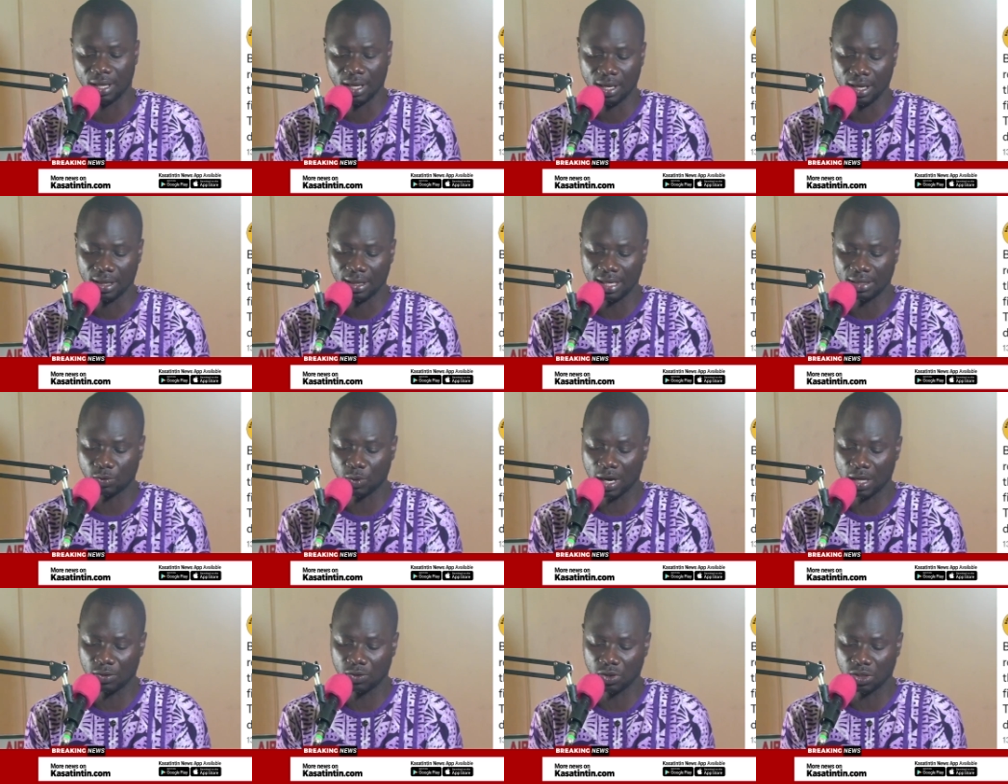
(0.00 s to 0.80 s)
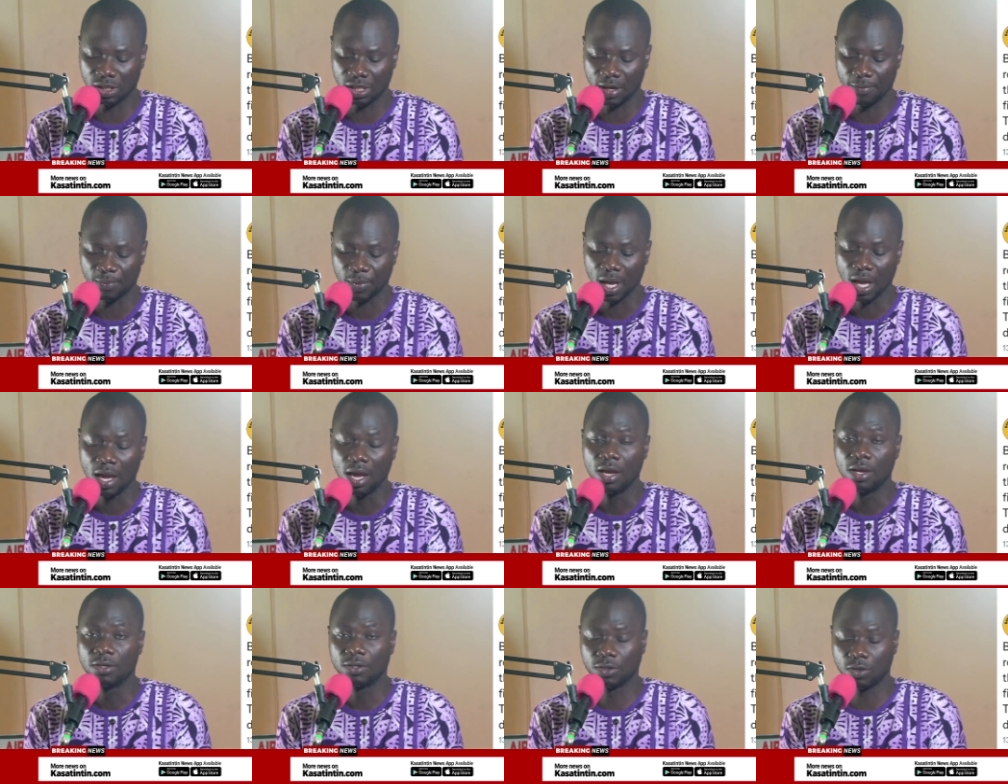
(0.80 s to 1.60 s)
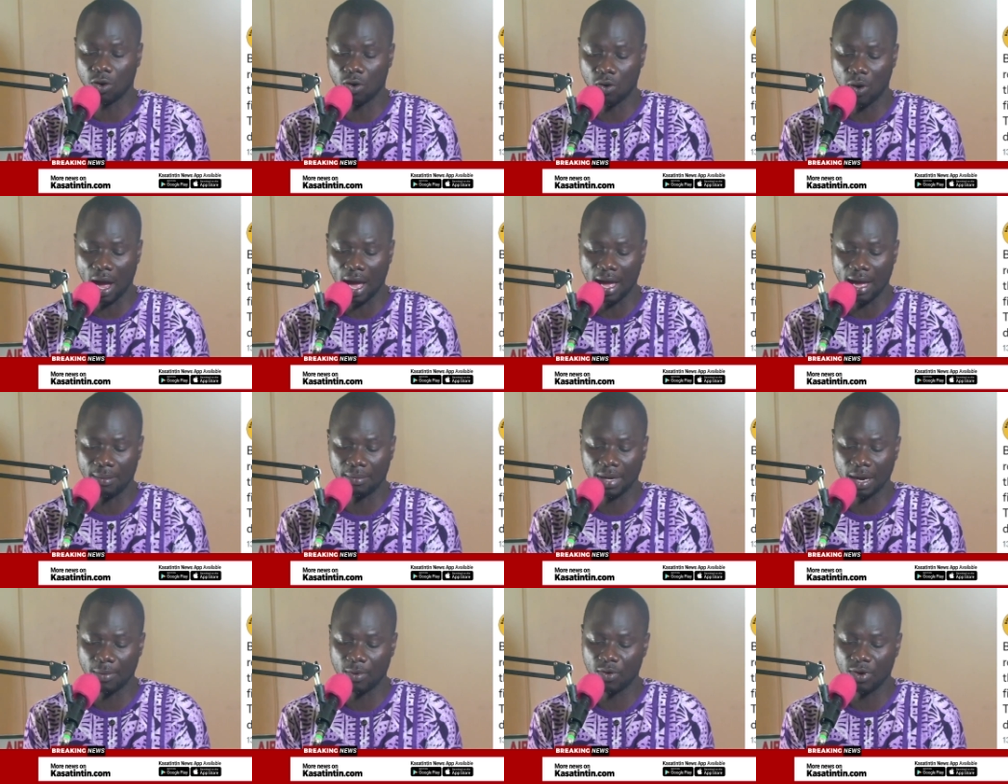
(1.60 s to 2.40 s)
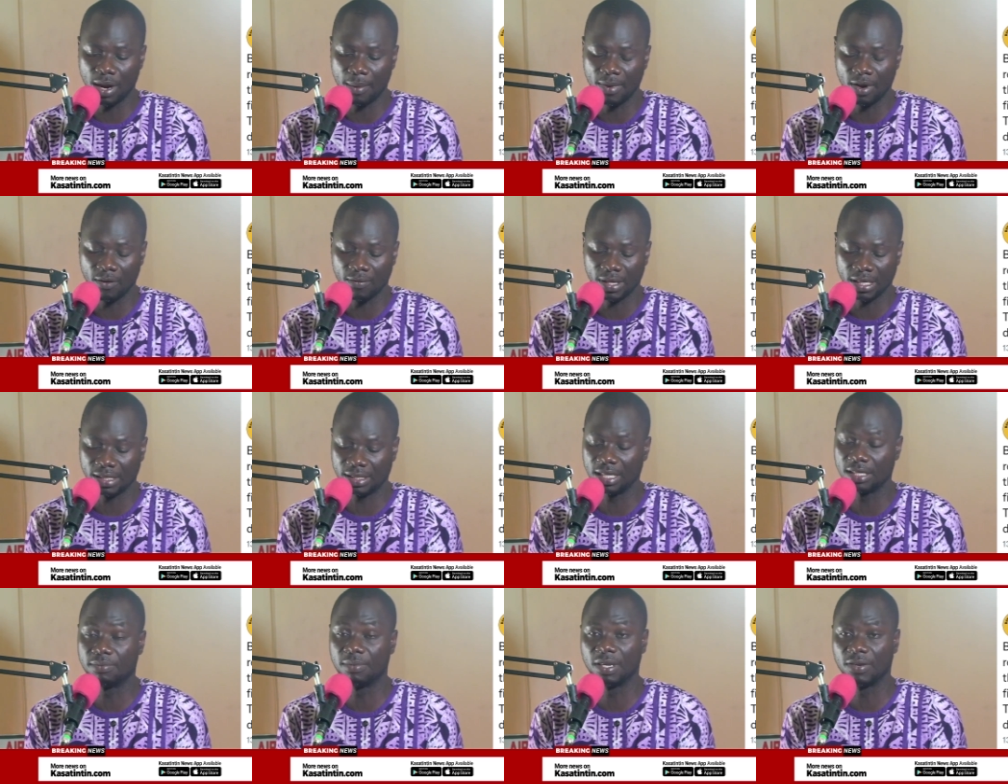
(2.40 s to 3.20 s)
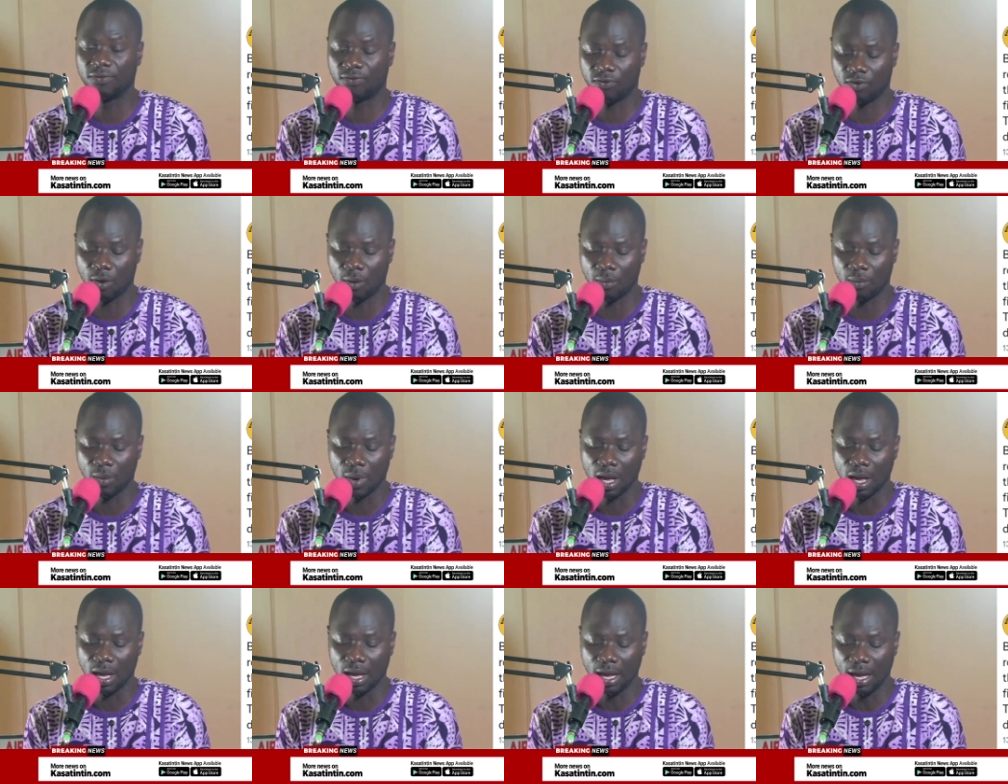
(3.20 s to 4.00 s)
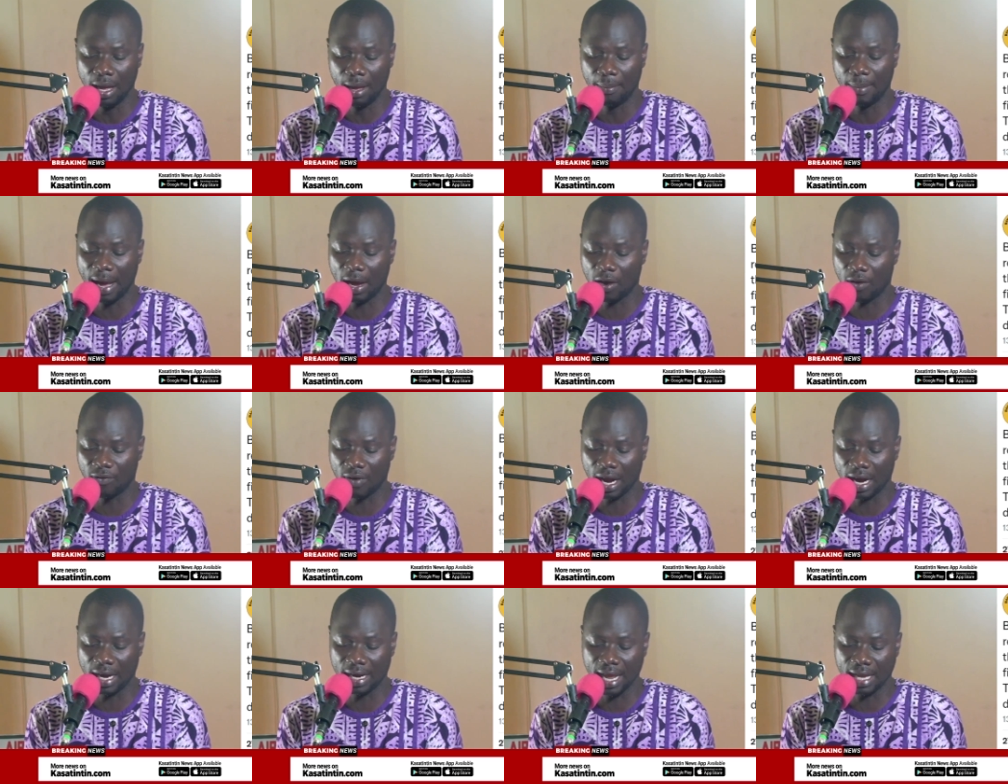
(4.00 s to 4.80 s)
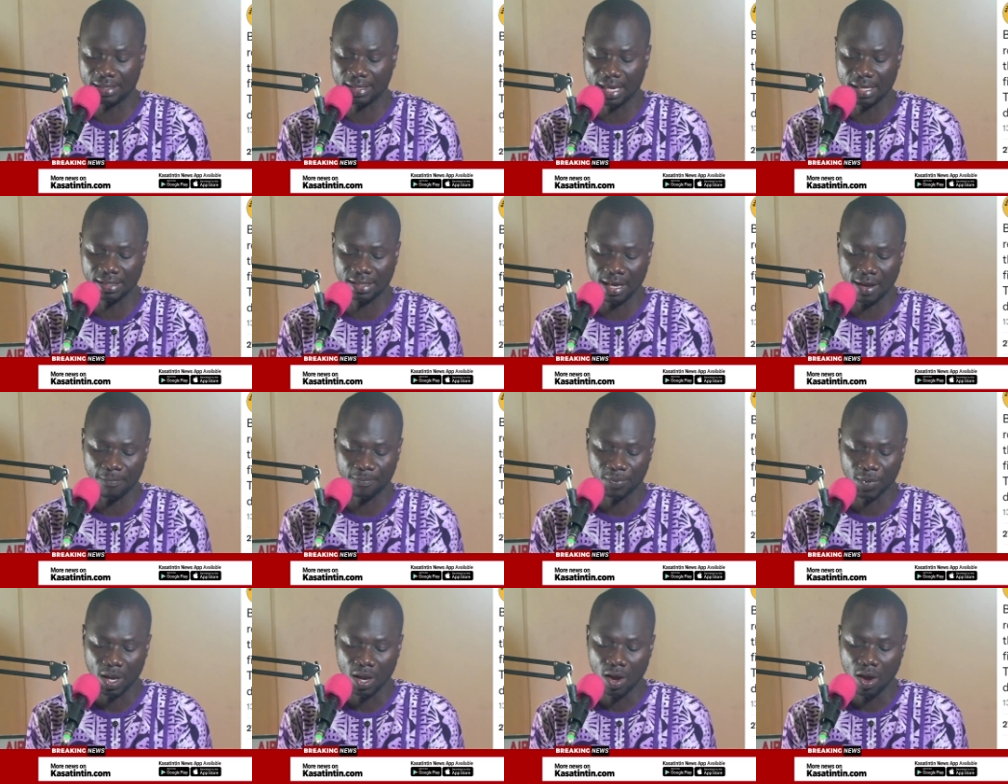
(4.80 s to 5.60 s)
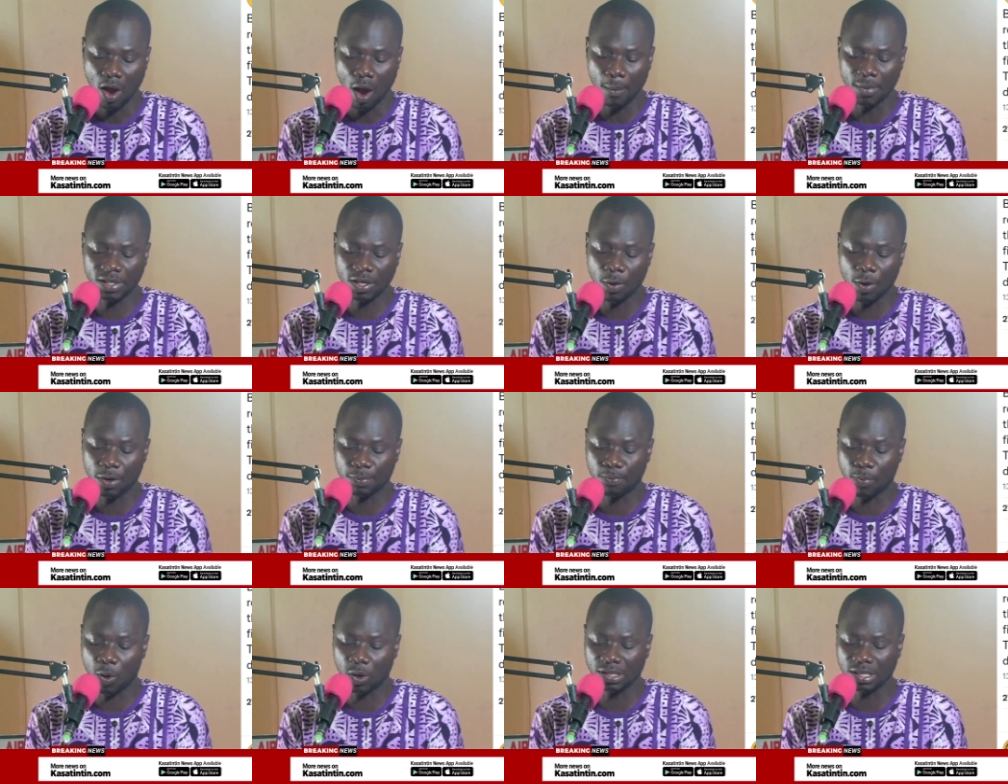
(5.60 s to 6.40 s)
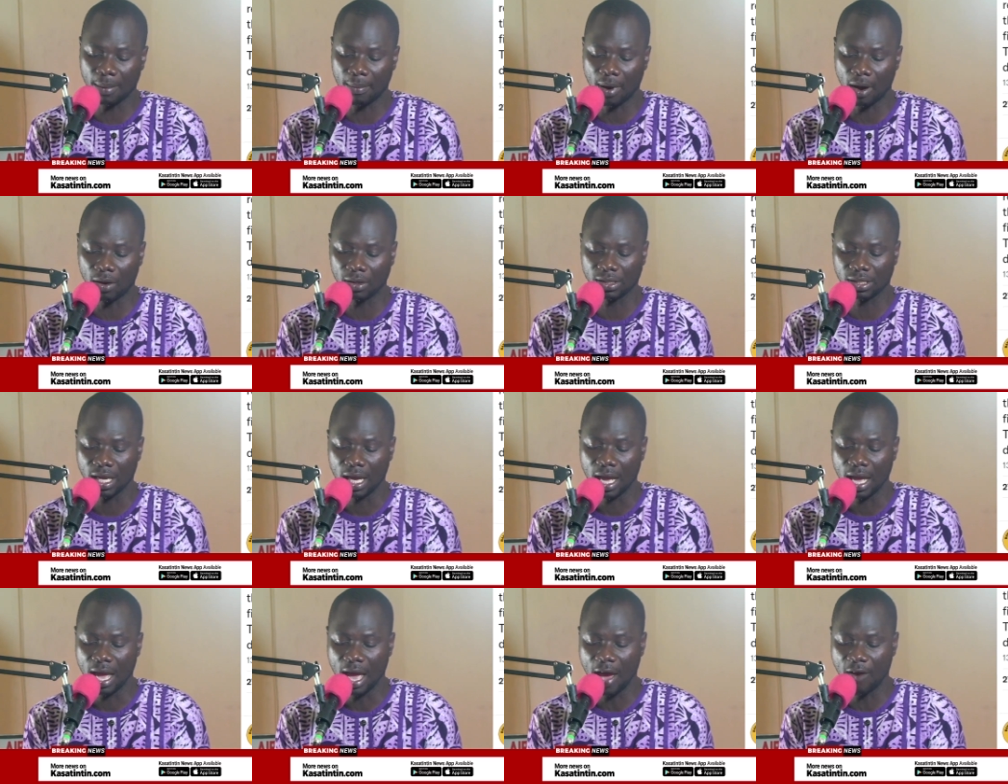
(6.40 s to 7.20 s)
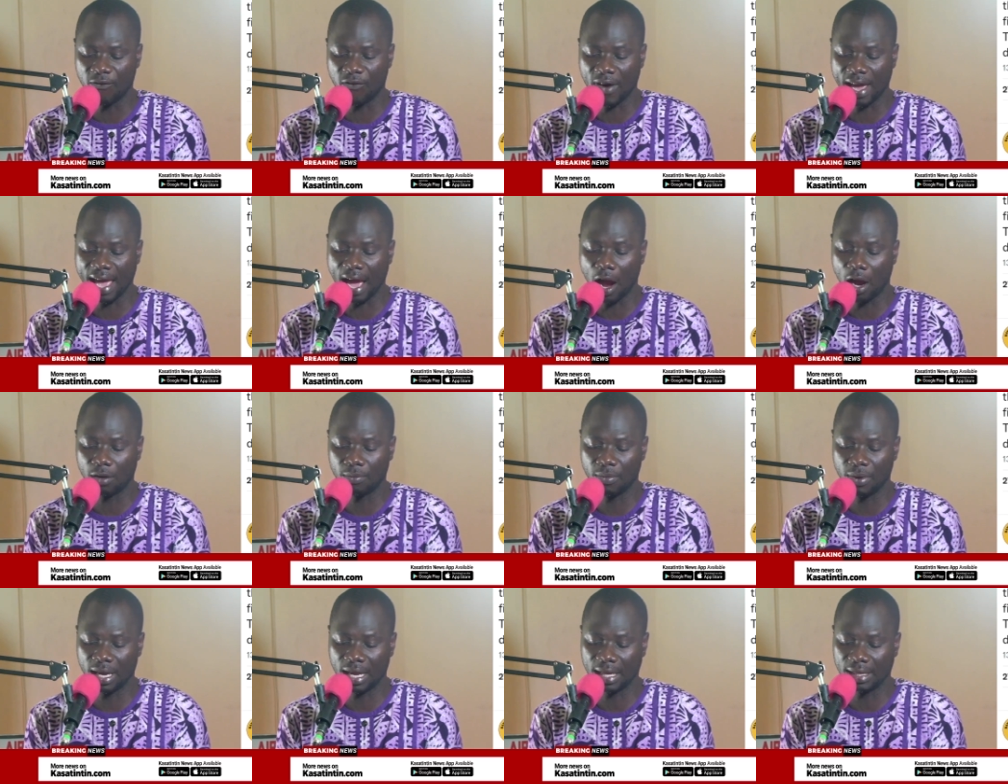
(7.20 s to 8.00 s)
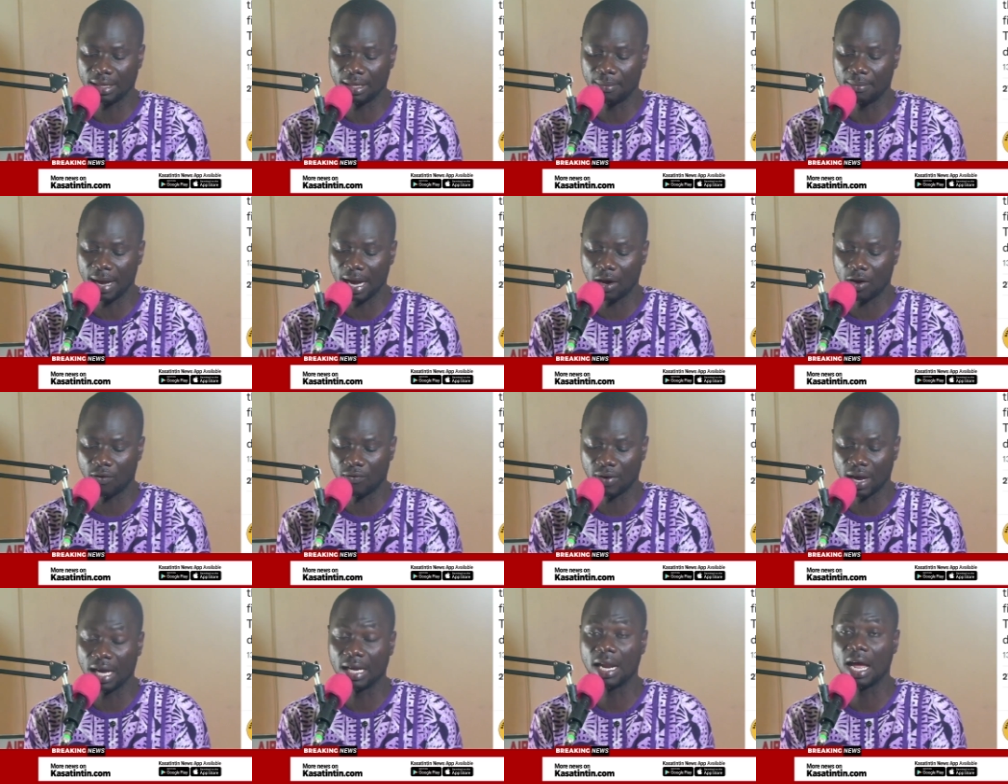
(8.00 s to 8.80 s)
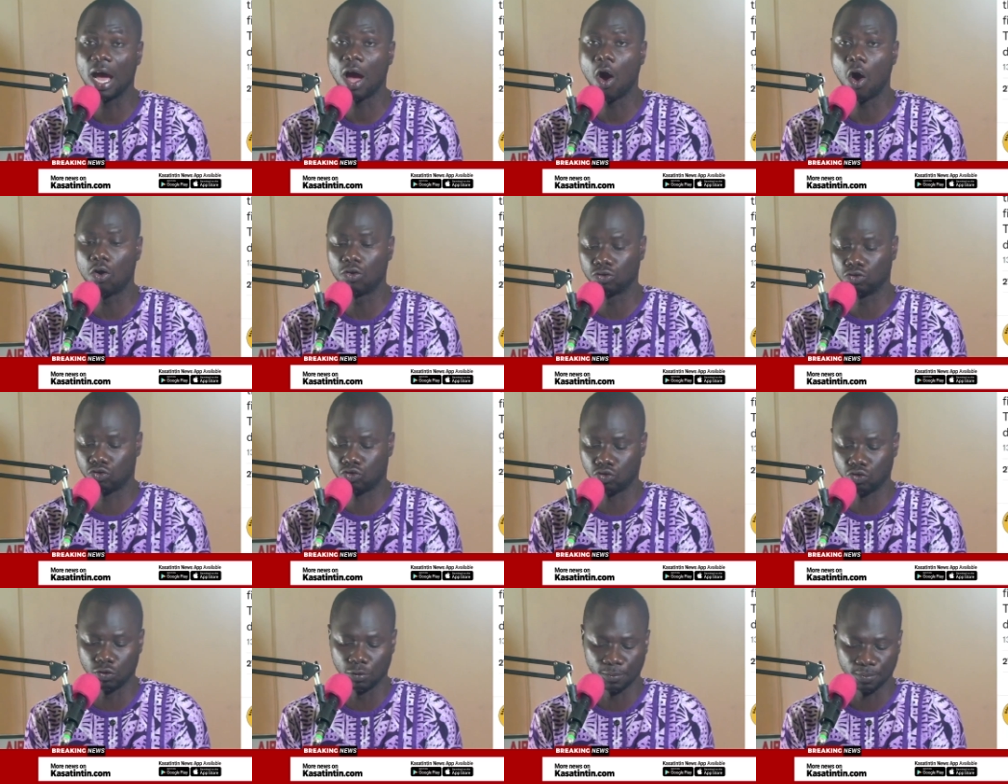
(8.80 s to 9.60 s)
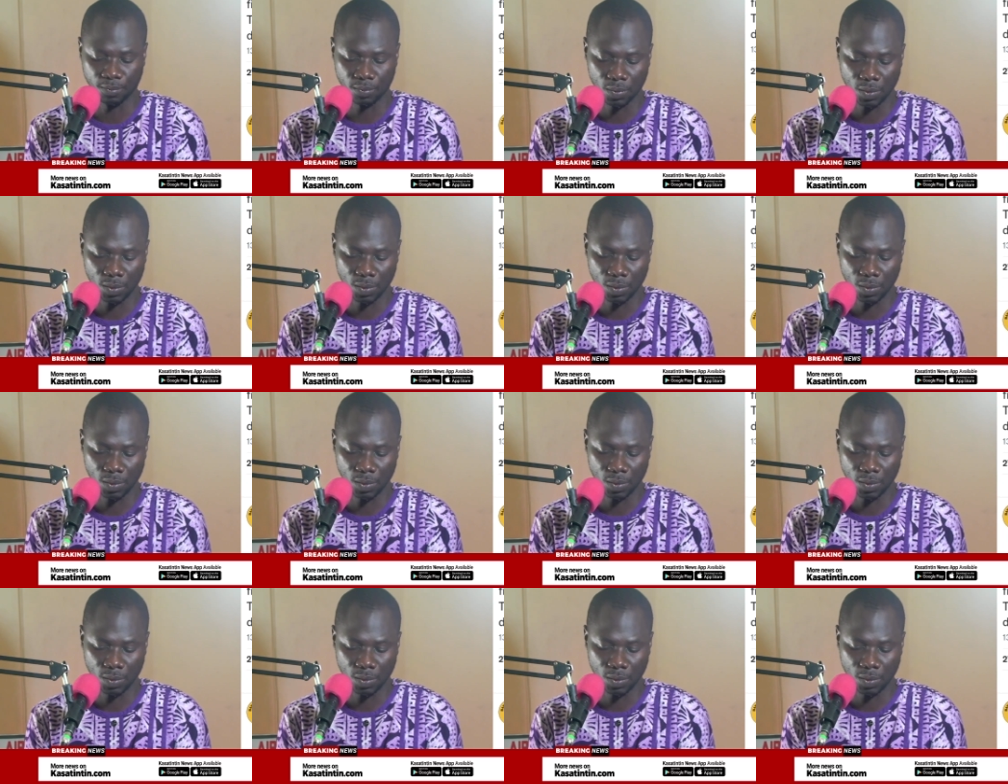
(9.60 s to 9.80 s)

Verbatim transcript: that's what I should say. So um, let me read a bit of the statement from uh, Bank of Ghana. They are saying, "Say, I must report about a fire outbreak at the Bank of Ghana on True.